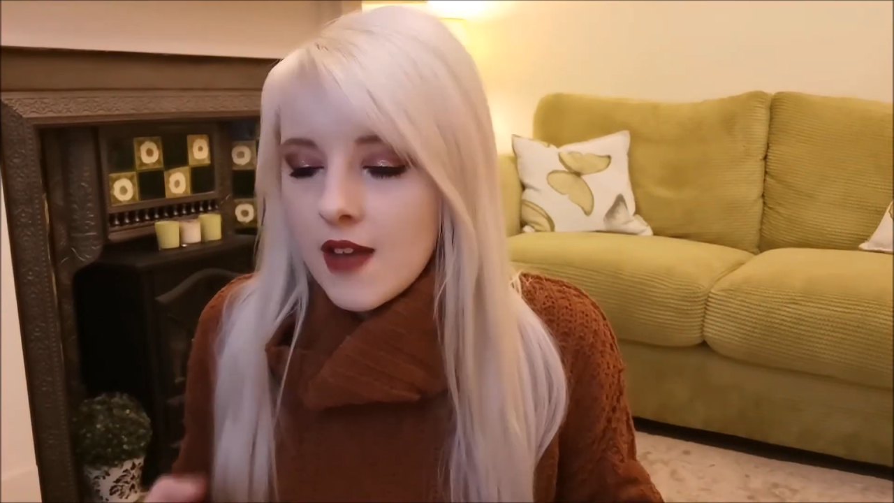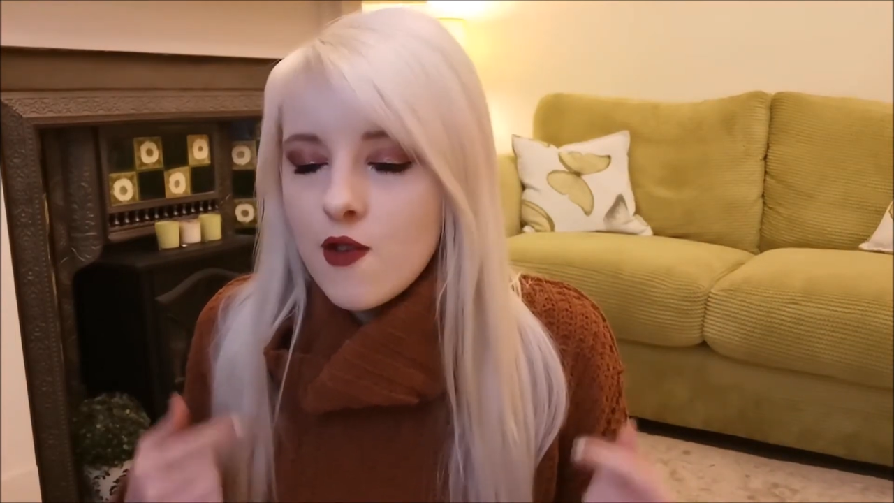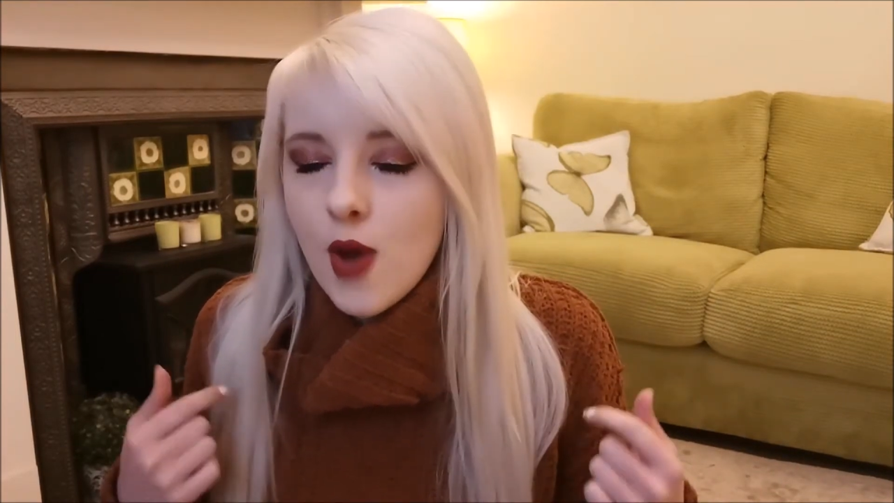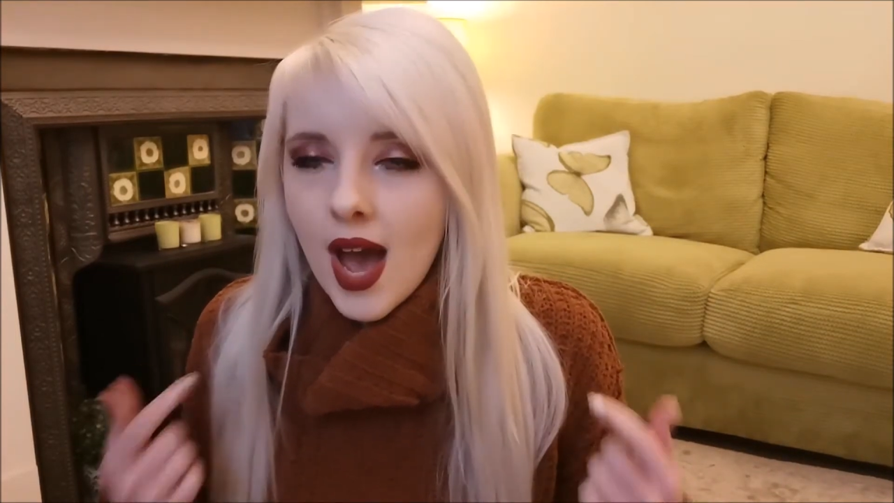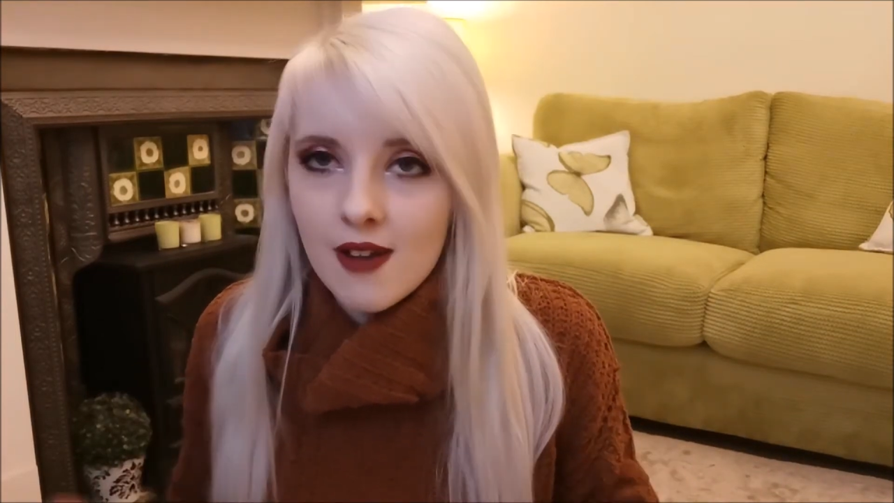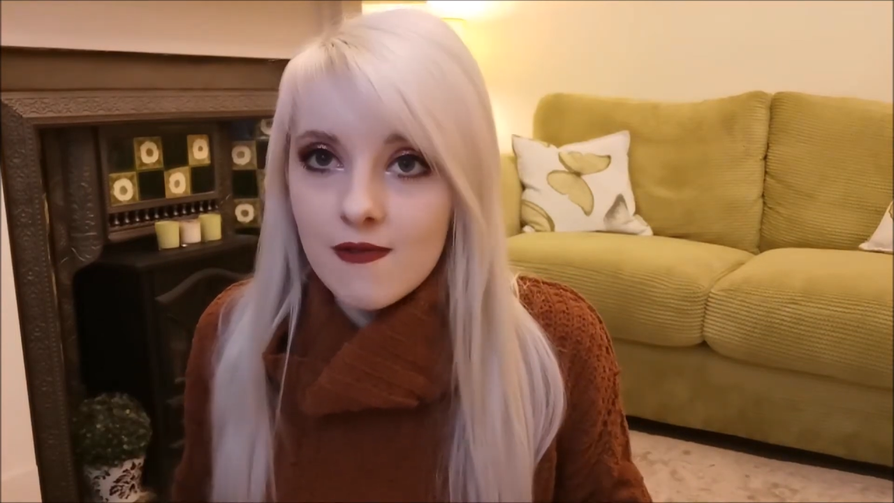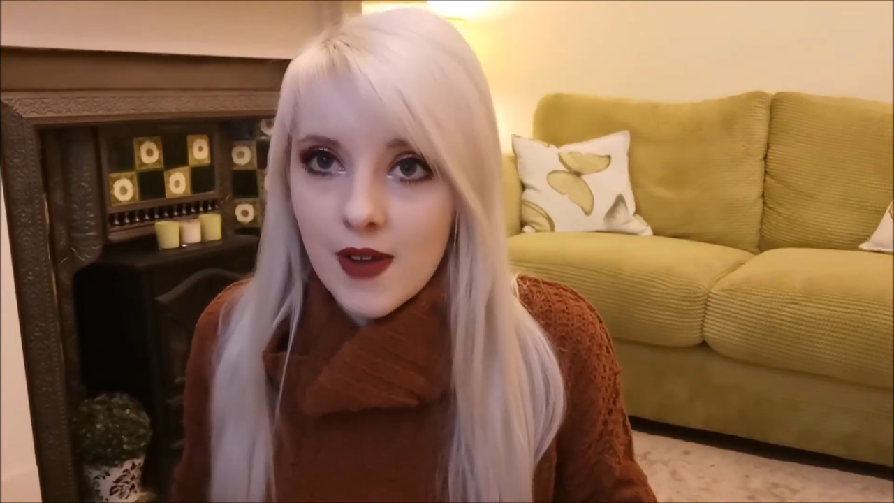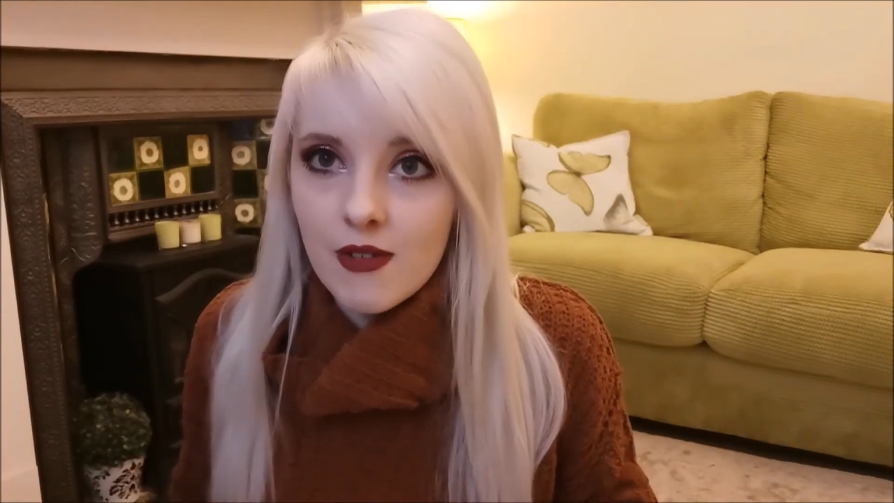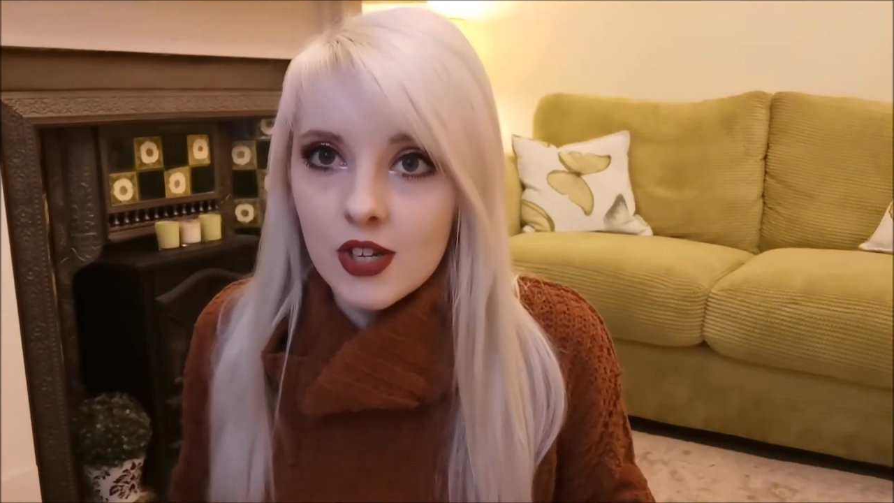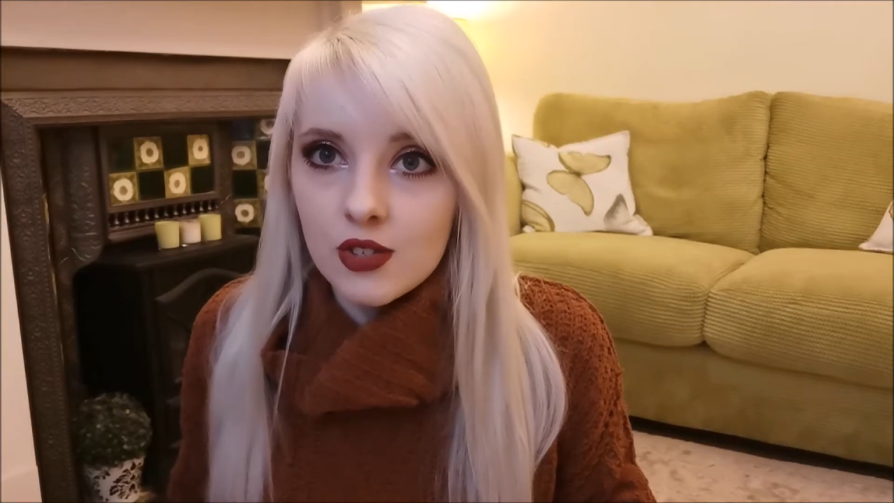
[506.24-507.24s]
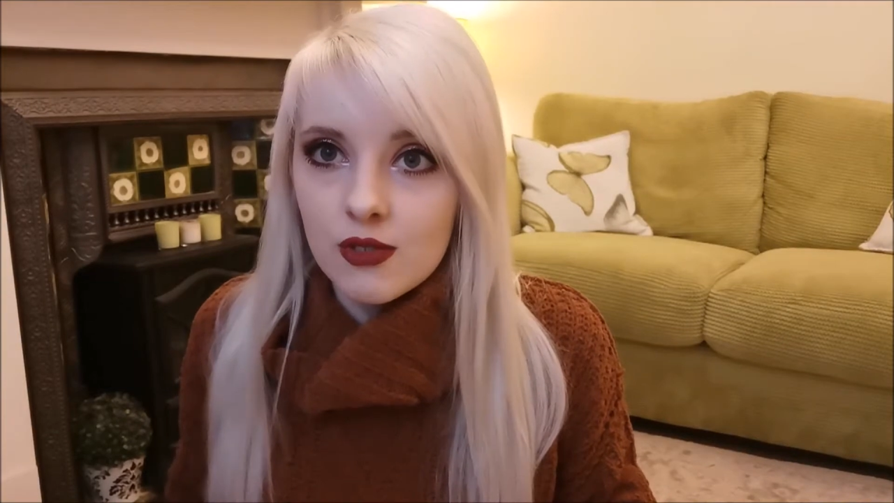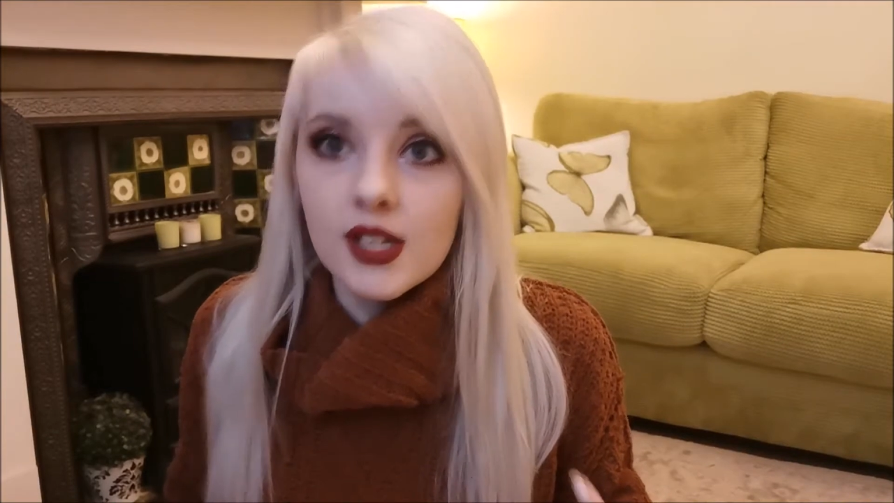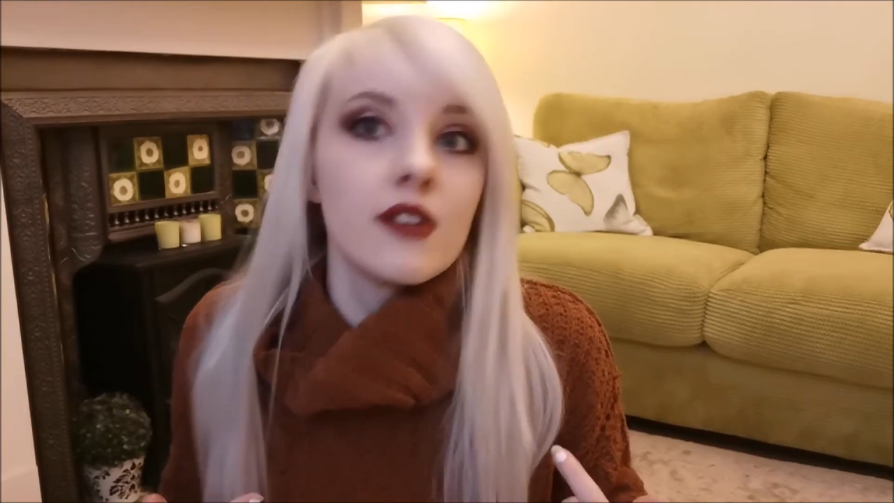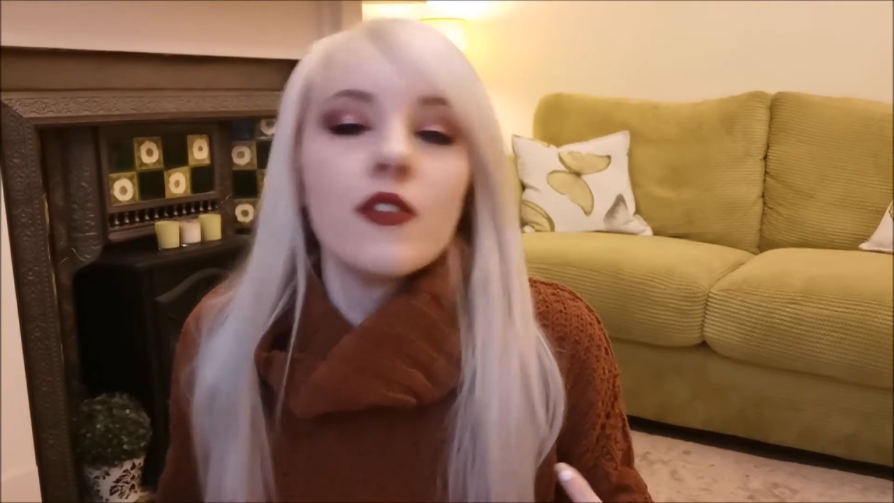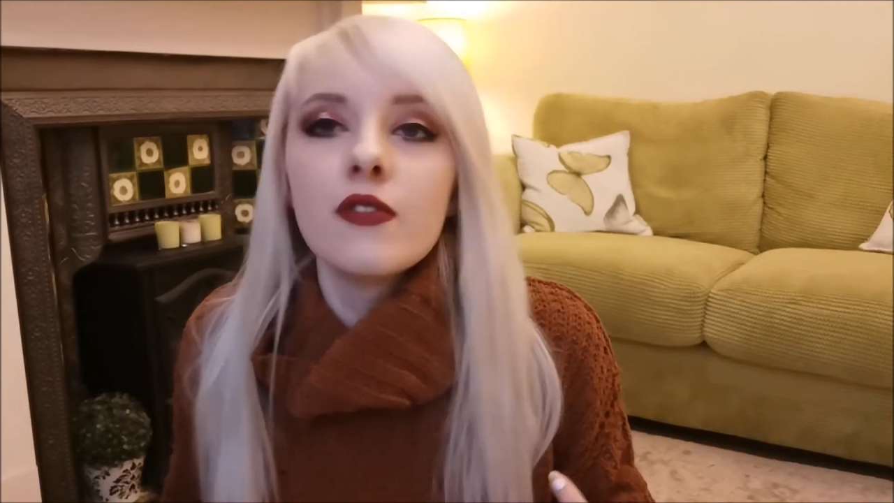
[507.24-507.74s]
If you have ferrets
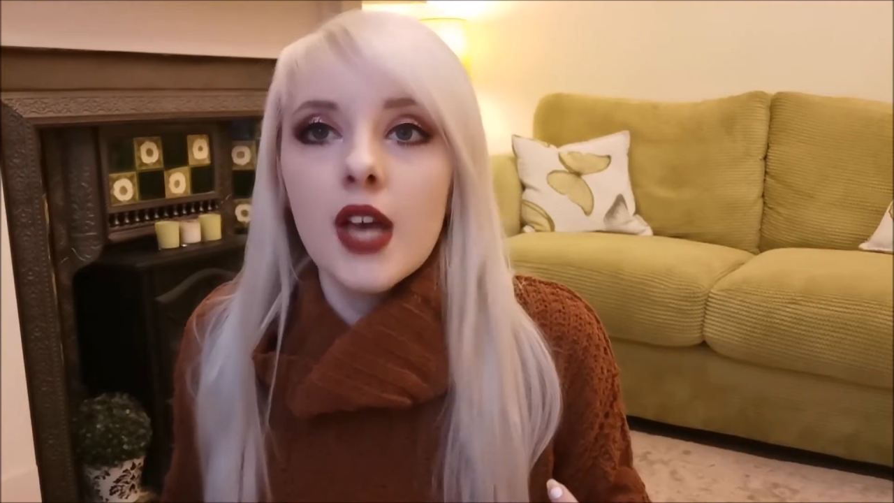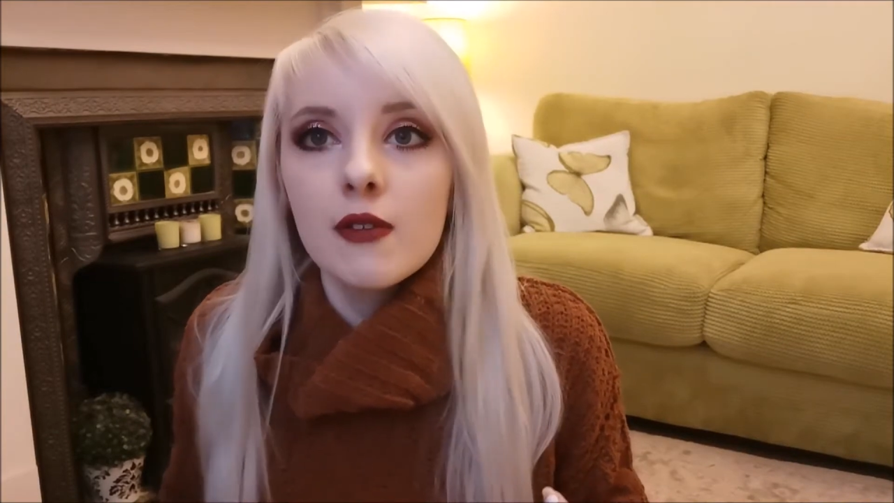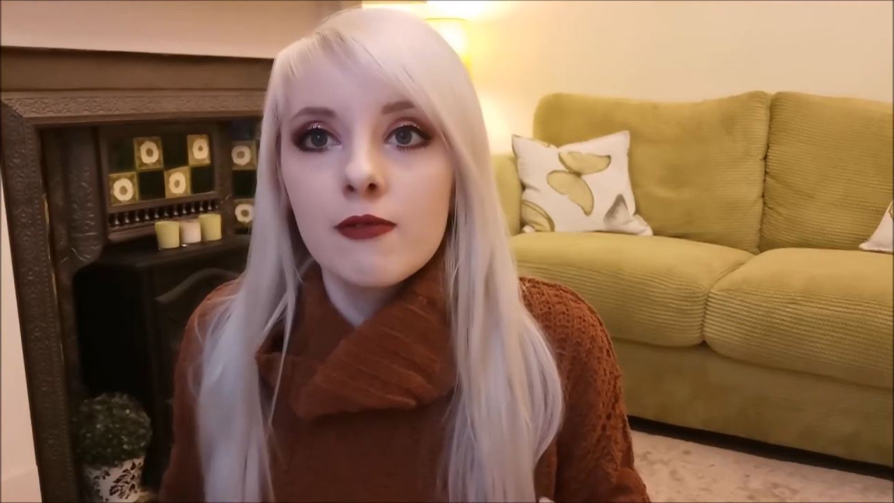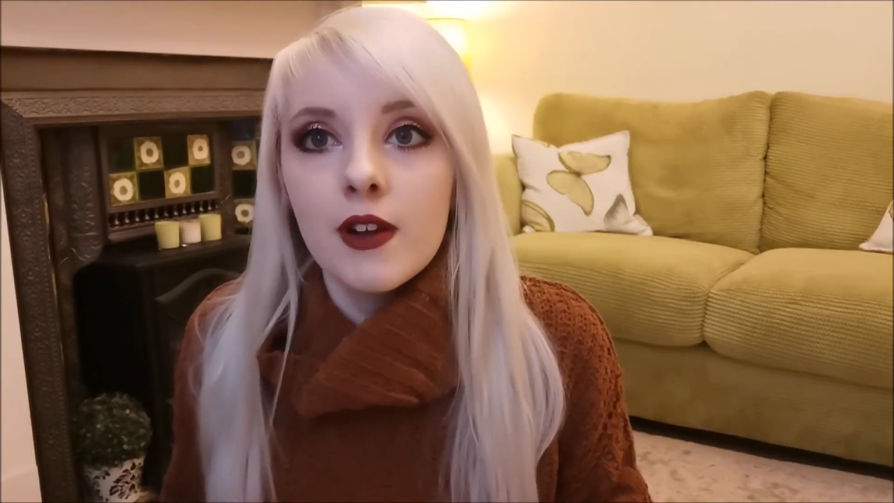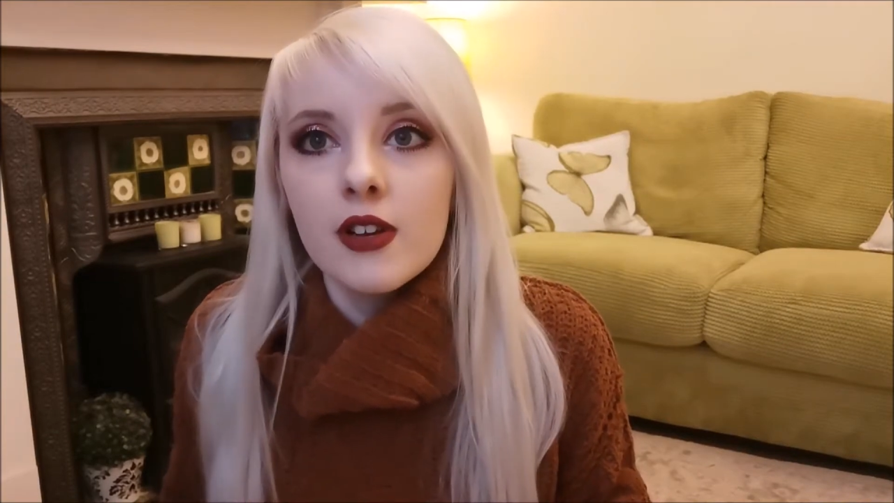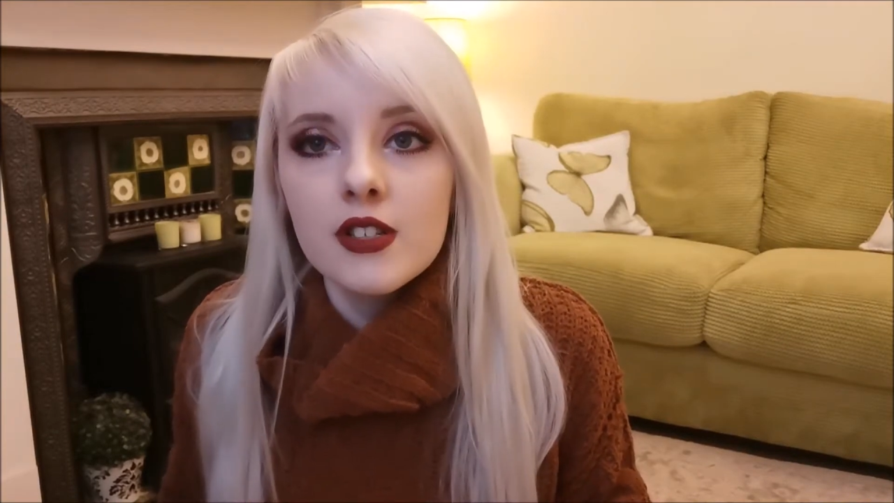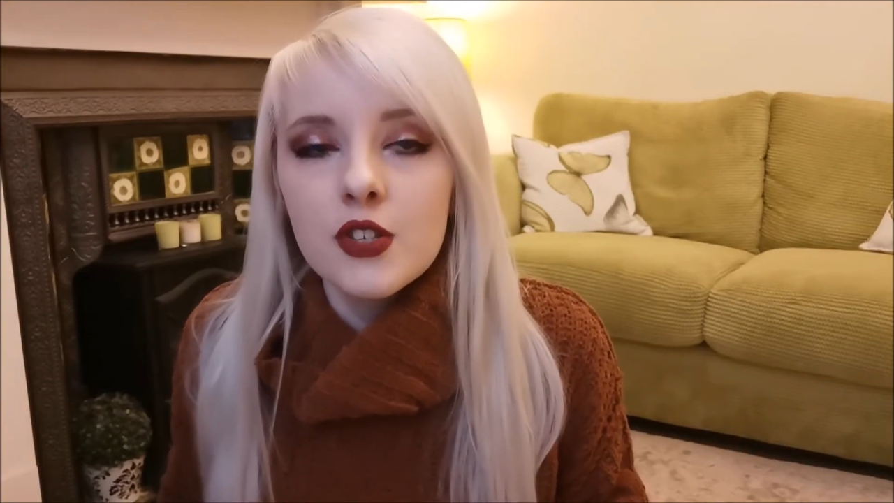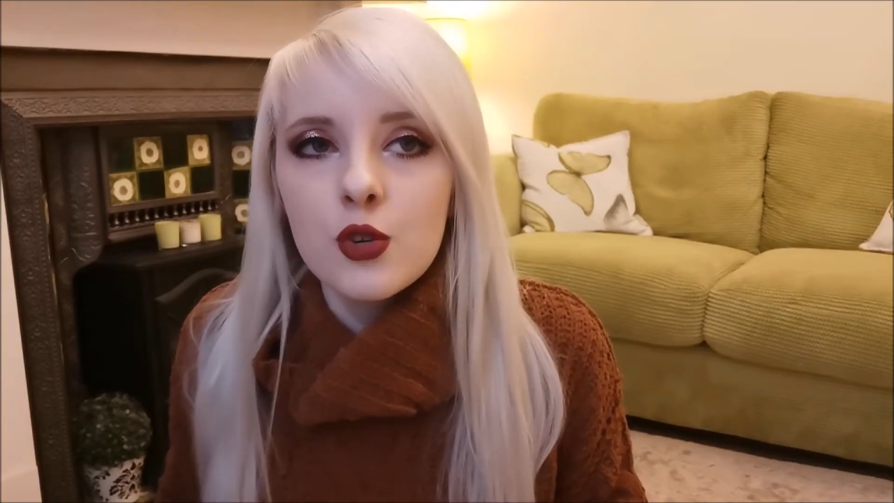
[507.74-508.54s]
already, if you've kept ferrets,